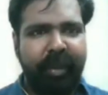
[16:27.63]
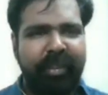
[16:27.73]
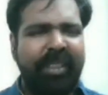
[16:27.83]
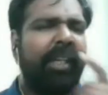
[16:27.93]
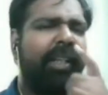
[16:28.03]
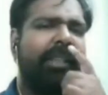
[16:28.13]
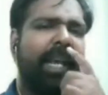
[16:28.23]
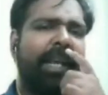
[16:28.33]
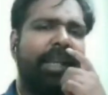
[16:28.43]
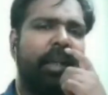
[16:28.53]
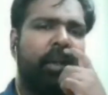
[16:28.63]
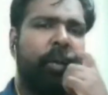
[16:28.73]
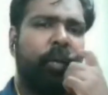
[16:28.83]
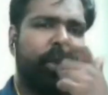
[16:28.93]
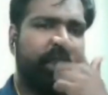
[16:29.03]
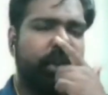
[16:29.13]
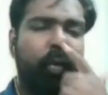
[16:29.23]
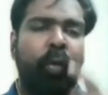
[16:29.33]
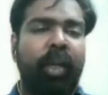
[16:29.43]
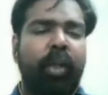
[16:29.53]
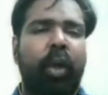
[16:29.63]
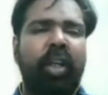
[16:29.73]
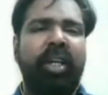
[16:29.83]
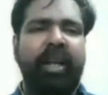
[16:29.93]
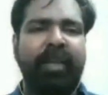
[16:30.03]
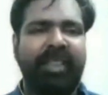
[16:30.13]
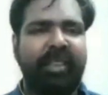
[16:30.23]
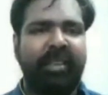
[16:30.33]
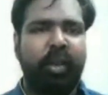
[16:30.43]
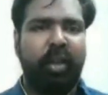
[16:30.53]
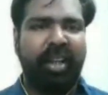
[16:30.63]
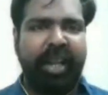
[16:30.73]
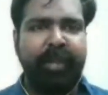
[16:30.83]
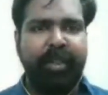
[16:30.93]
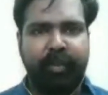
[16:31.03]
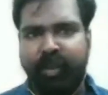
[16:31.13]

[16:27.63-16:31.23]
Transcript: started his career with a novel called Grimus or Grimus,